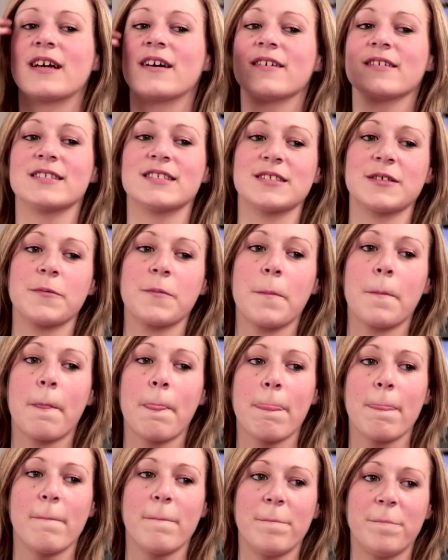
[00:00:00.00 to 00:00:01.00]
else
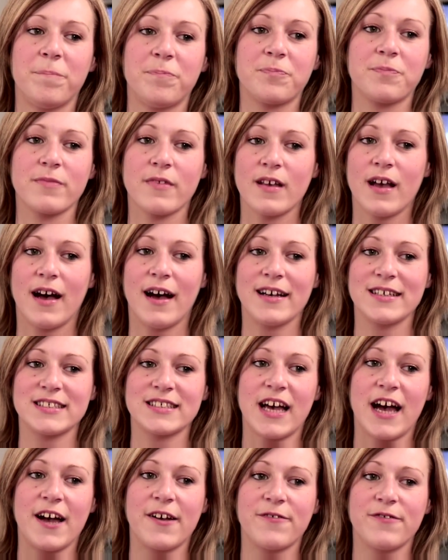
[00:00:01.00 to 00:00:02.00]

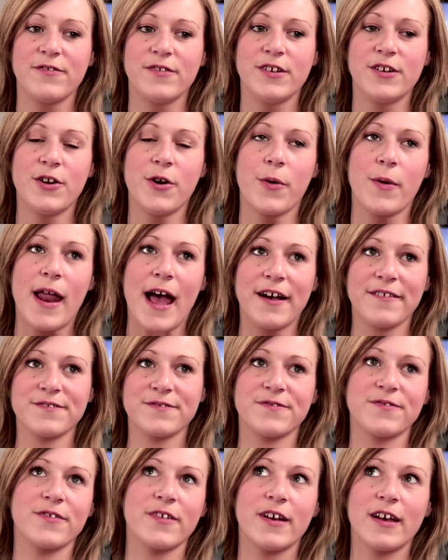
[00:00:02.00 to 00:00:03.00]
aside, you know, and have
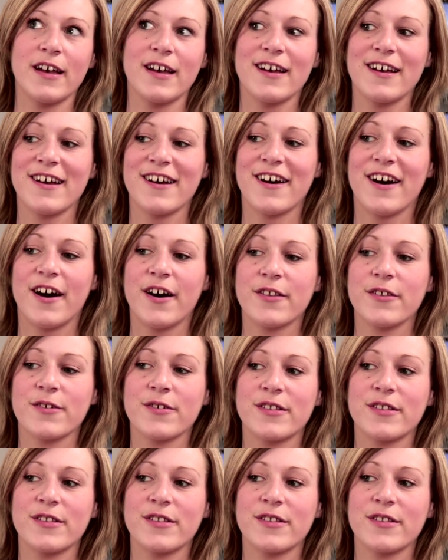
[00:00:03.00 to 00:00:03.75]
other